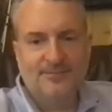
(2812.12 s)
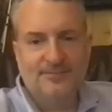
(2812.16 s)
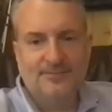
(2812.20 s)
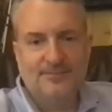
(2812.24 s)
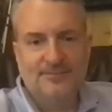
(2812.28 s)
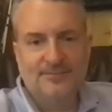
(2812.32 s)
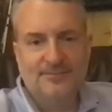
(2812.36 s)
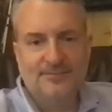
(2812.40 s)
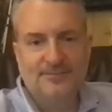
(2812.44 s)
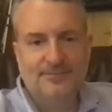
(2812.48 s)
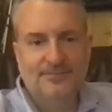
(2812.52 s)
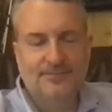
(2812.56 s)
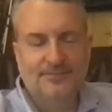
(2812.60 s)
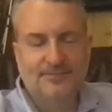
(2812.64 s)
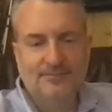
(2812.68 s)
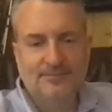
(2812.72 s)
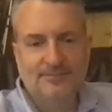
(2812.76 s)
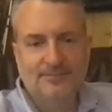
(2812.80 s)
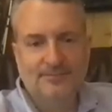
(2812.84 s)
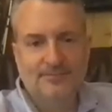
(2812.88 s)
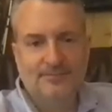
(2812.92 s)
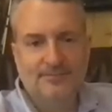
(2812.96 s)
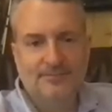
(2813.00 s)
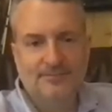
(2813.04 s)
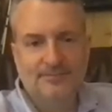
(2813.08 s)

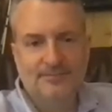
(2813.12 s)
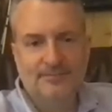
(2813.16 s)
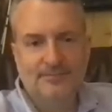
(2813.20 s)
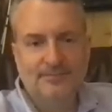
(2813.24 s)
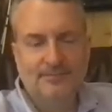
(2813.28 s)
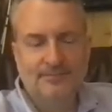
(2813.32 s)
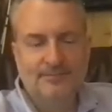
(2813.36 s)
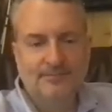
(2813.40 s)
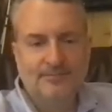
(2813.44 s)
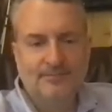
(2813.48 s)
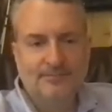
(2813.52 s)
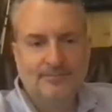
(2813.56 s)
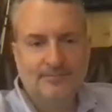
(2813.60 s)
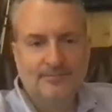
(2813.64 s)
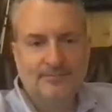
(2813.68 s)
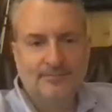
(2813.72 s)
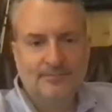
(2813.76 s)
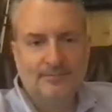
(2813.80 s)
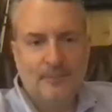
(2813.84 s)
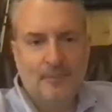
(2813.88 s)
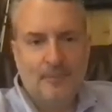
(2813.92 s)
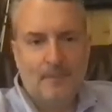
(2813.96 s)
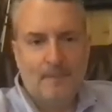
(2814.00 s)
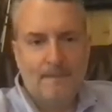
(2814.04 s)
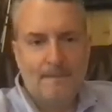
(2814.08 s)

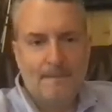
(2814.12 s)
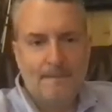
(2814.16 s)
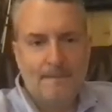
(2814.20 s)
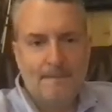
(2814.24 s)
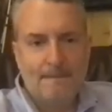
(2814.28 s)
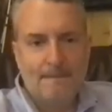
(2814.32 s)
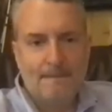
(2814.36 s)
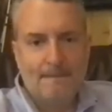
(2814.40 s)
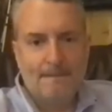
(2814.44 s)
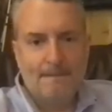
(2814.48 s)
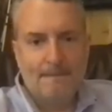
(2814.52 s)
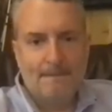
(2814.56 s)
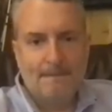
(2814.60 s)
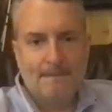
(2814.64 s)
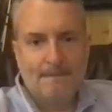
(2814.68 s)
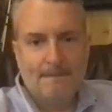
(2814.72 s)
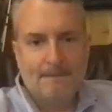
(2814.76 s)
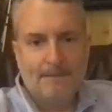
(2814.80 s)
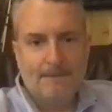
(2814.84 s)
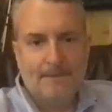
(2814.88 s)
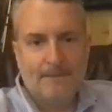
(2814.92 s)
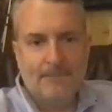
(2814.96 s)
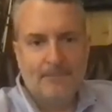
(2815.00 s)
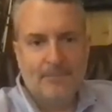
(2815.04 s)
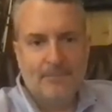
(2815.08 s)

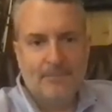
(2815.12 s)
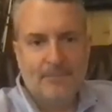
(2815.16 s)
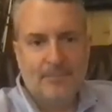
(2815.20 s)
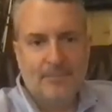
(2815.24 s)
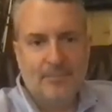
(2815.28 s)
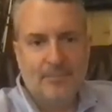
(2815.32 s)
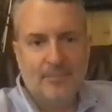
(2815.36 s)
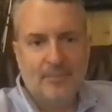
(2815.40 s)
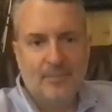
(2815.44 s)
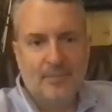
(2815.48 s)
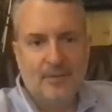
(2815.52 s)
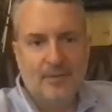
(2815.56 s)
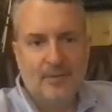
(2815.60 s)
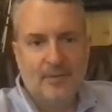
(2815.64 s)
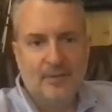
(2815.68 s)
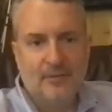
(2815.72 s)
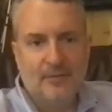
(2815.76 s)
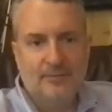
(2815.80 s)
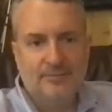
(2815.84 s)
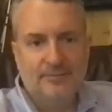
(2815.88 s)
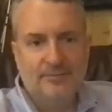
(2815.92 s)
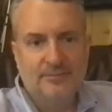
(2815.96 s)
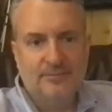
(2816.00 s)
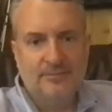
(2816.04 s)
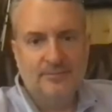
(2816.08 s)

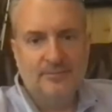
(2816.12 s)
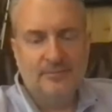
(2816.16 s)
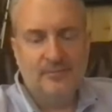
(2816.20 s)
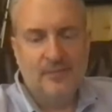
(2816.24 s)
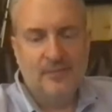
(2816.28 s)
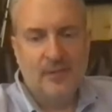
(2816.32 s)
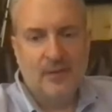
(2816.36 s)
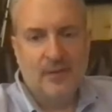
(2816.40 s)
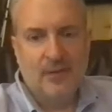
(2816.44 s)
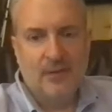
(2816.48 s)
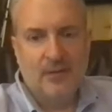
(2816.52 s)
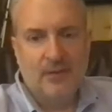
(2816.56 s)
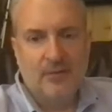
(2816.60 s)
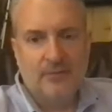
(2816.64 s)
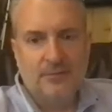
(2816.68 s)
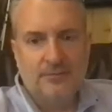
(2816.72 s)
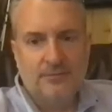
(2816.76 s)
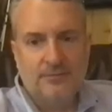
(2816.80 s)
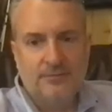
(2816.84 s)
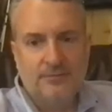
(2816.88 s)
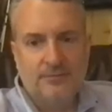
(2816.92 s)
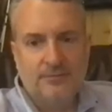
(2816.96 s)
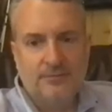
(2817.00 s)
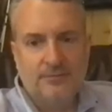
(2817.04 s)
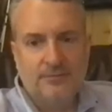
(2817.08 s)

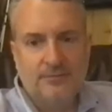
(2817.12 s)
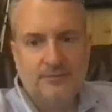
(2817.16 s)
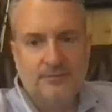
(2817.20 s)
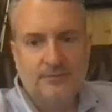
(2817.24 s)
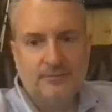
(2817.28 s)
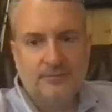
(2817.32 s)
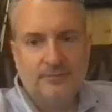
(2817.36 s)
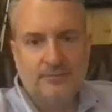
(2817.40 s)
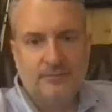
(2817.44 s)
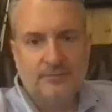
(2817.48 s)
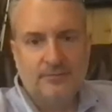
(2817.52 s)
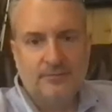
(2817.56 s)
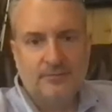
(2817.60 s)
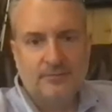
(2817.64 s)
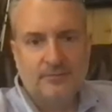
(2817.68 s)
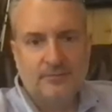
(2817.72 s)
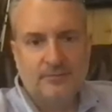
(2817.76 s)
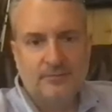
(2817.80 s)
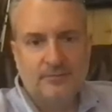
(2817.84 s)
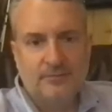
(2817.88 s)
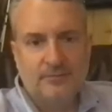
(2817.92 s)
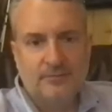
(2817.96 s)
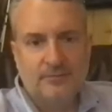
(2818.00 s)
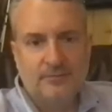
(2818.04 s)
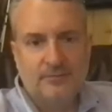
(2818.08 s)

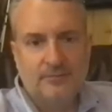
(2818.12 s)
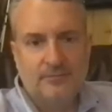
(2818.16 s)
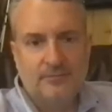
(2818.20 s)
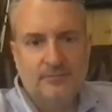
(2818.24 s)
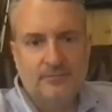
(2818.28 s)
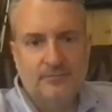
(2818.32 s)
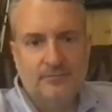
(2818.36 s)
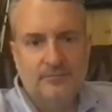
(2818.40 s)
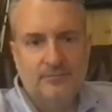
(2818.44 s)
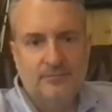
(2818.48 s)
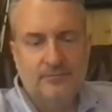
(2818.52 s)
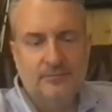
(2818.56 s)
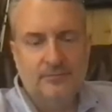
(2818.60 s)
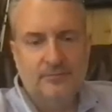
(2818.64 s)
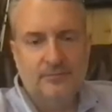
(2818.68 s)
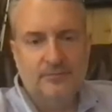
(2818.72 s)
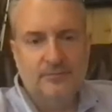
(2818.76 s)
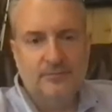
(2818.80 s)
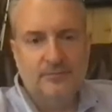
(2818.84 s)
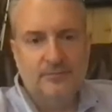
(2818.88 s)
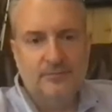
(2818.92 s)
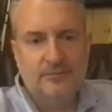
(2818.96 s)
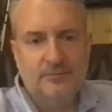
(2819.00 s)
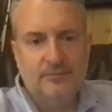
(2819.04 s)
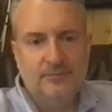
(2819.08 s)

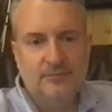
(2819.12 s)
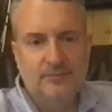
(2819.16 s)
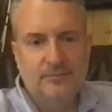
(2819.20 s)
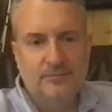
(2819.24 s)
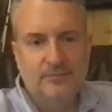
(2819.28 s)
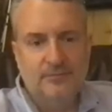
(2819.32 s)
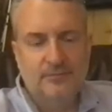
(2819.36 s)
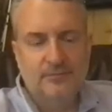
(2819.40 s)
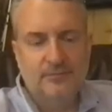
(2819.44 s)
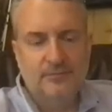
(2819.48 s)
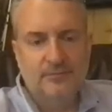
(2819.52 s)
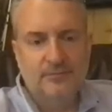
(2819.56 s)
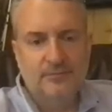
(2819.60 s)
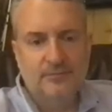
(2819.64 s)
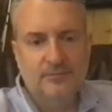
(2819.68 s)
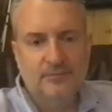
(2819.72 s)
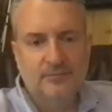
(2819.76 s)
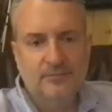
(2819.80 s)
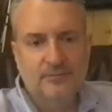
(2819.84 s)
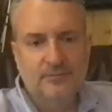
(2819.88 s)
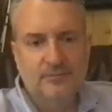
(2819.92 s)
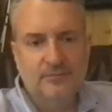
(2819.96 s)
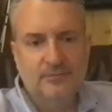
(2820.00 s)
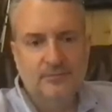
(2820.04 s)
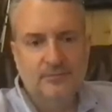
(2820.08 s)
The person shown says nothing.